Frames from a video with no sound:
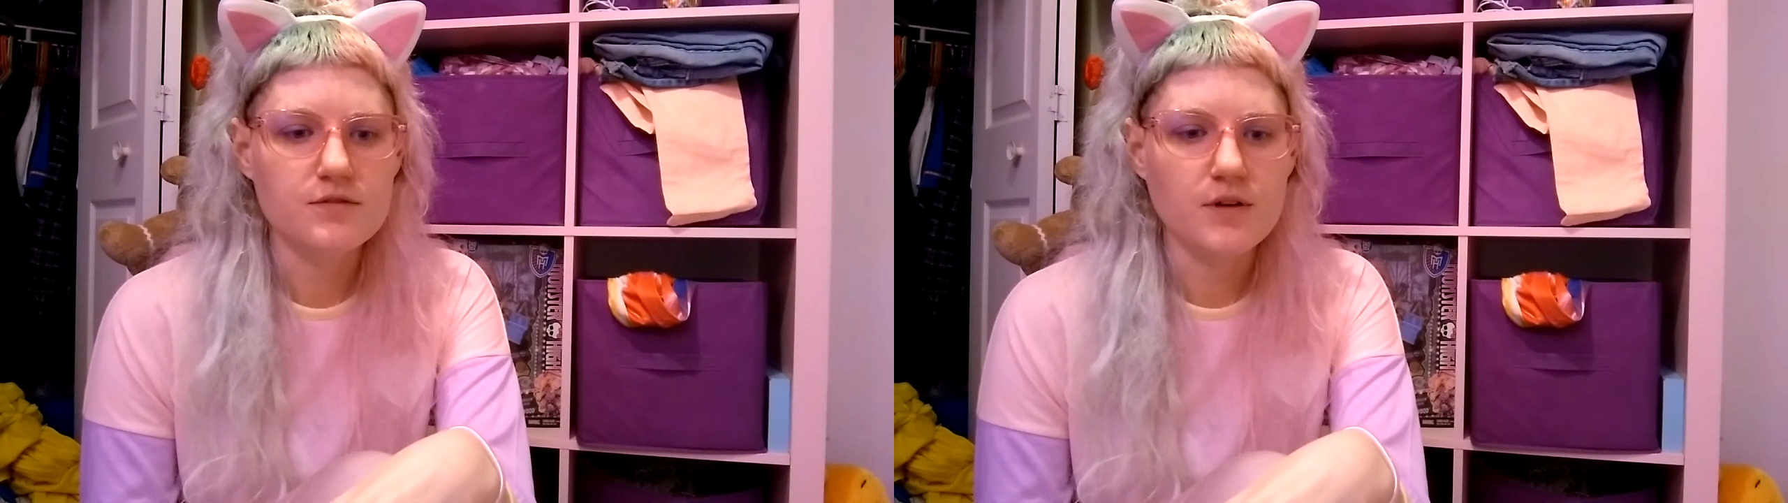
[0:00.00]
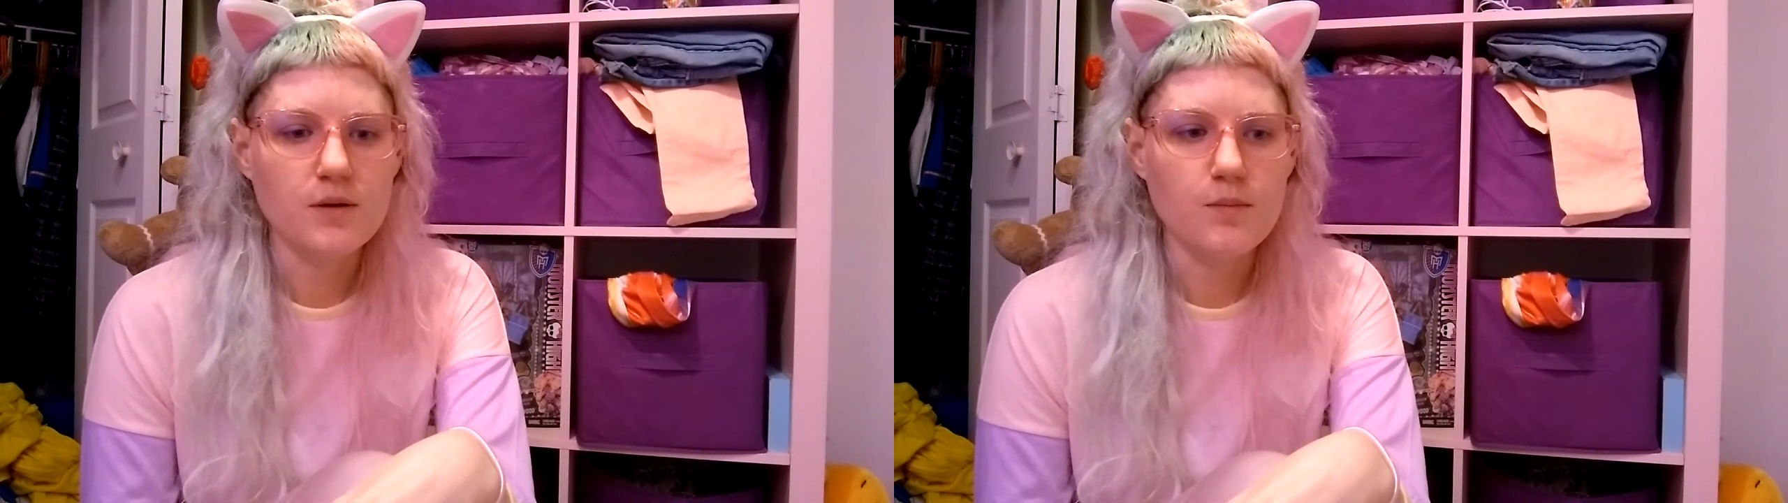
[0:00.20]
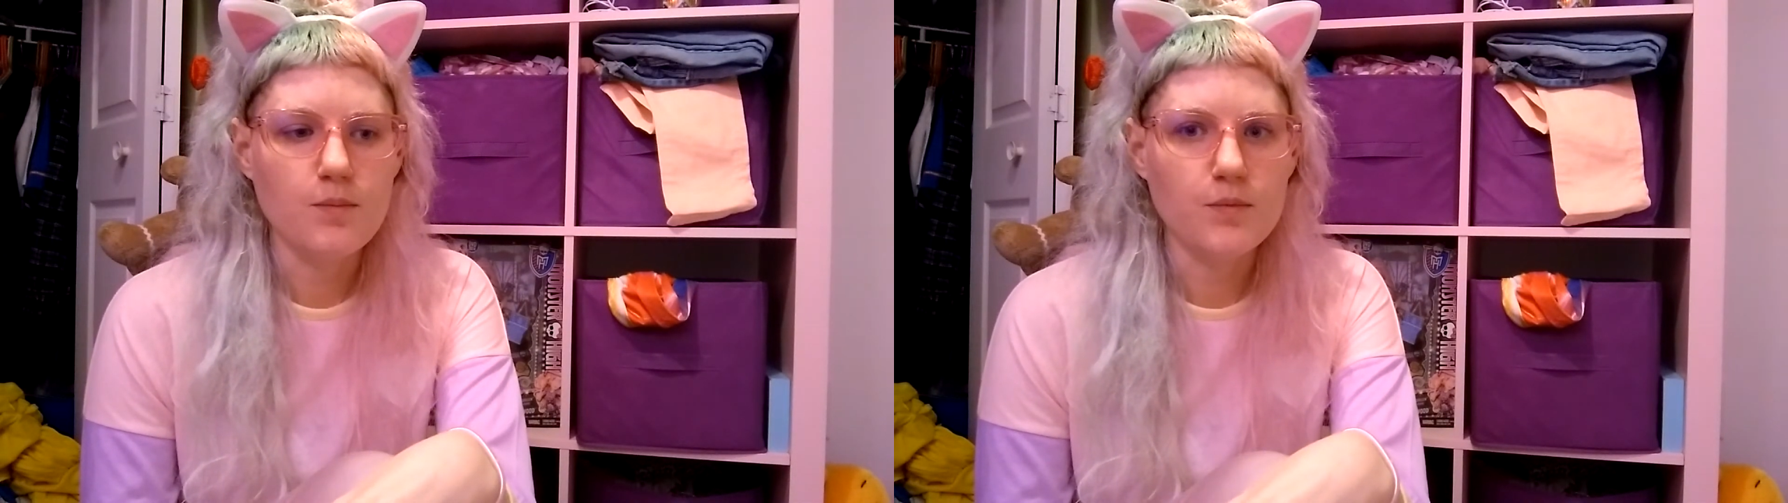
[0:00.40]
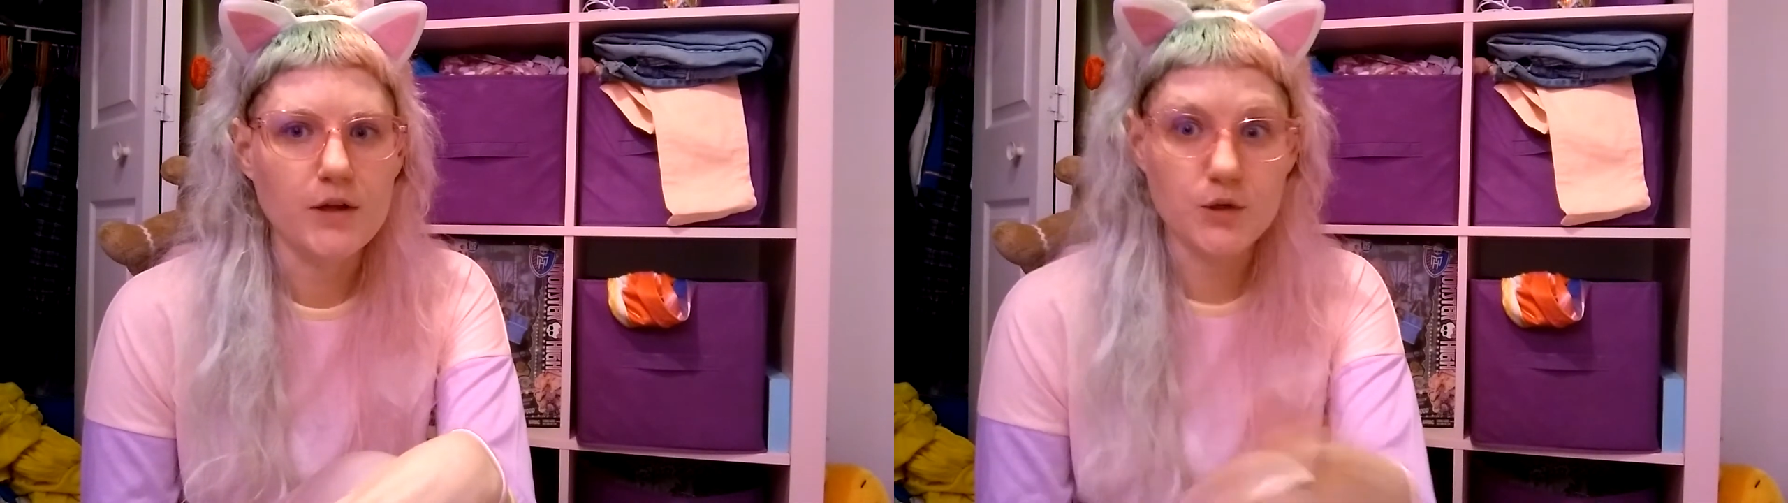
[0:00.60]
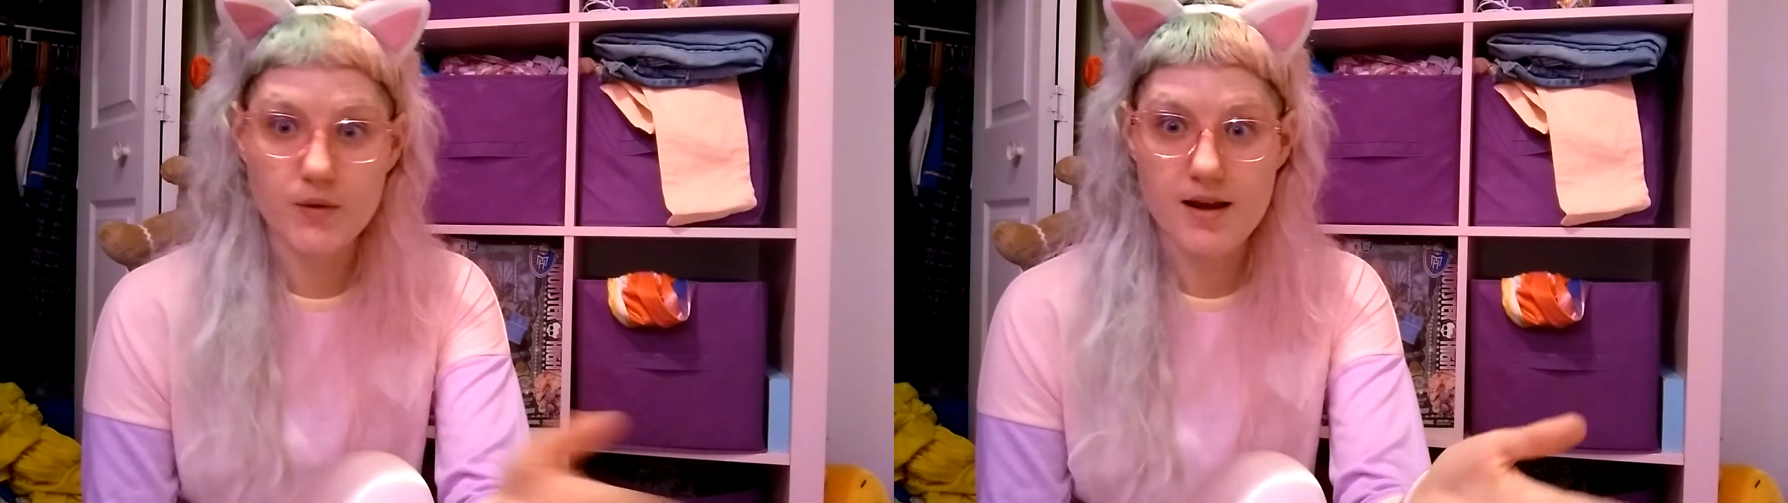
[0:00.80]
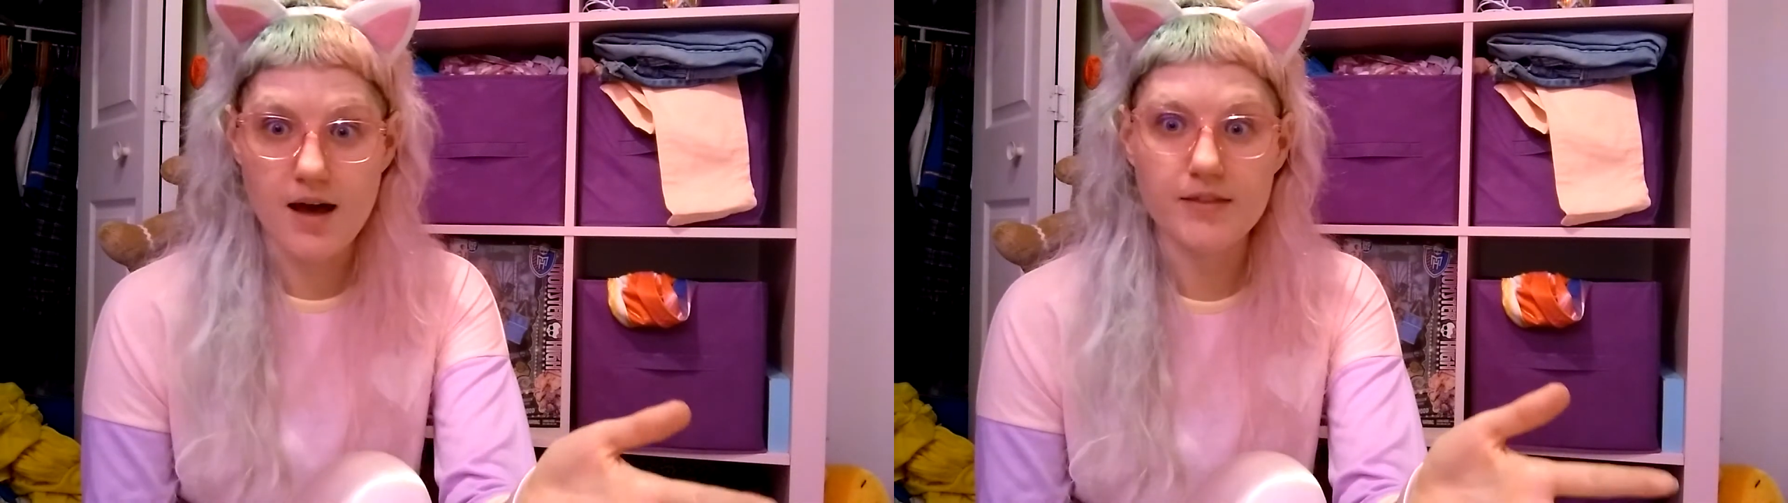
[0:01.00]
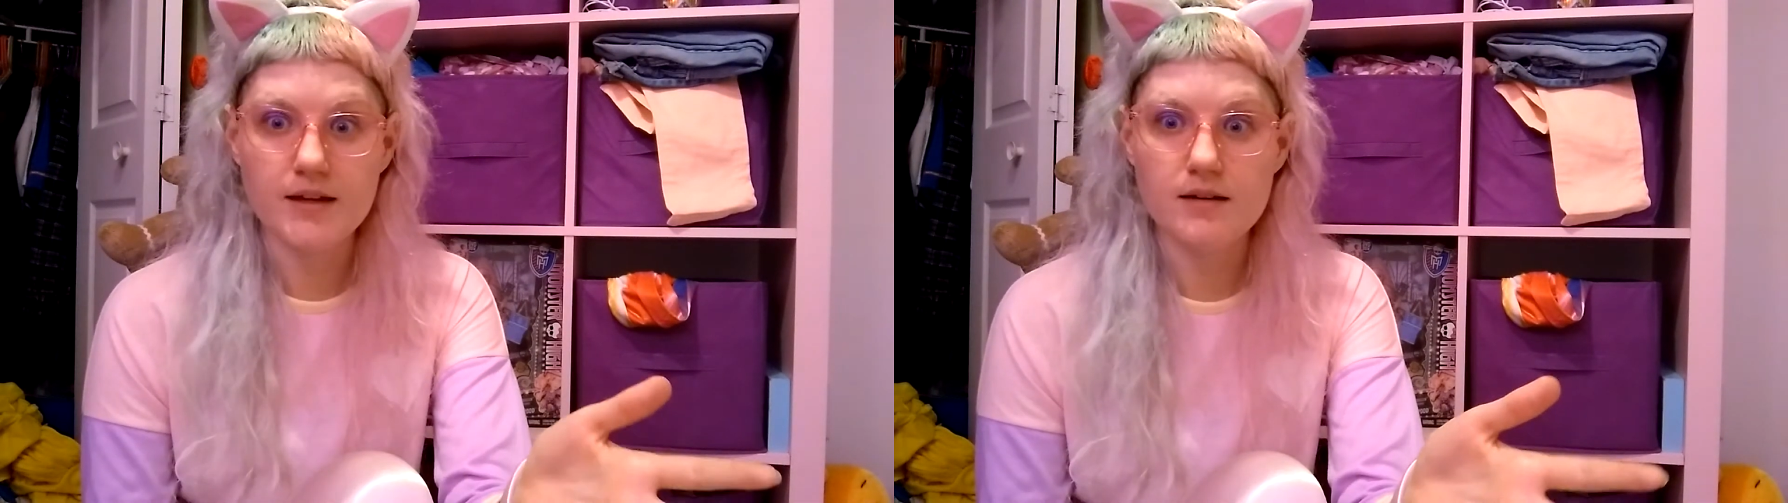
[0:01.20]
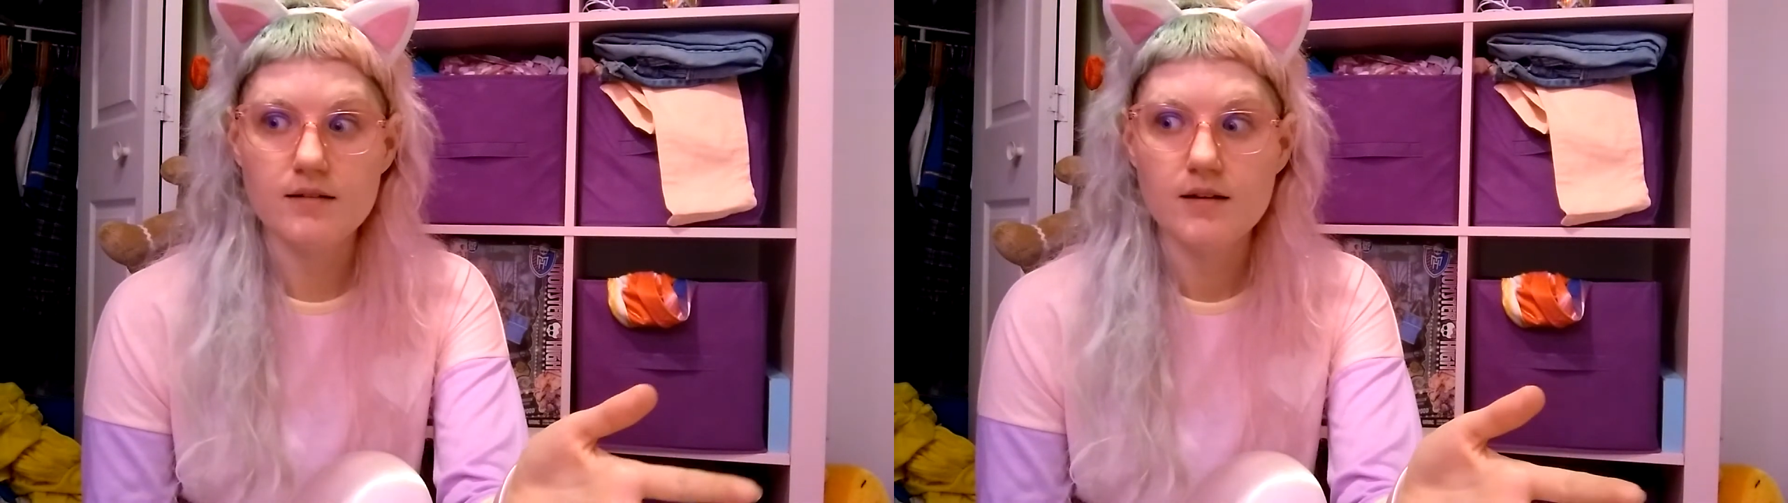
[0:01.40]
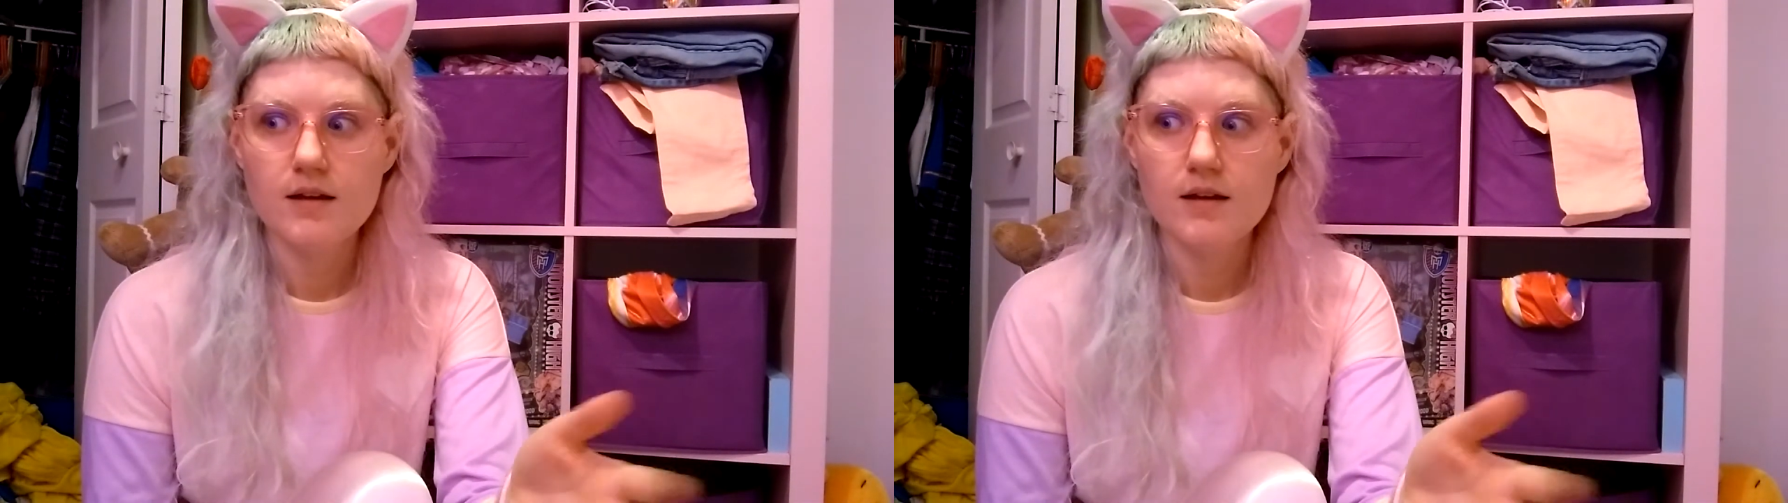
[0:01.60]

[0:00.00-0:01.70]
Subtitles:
from like doing nothing.